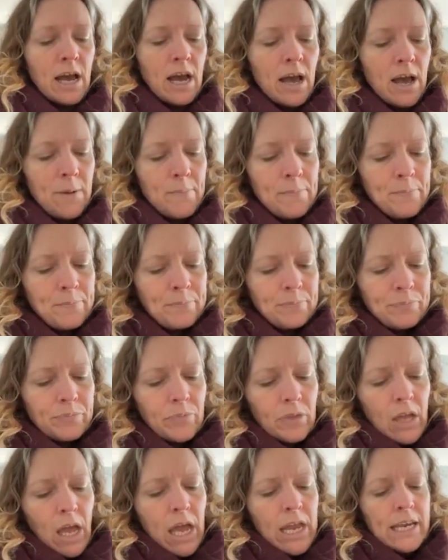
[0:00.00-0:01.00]
and
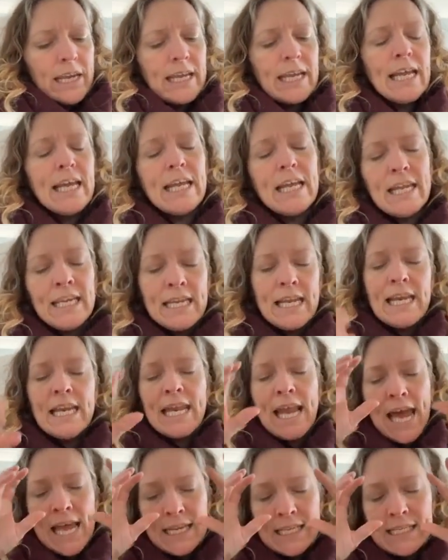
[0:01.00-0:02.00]
a
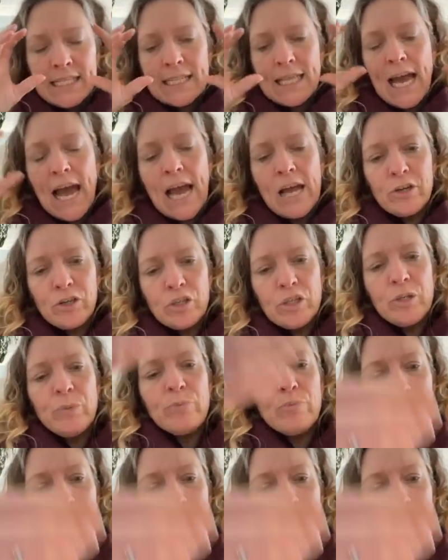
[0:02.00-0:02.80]
lens that actually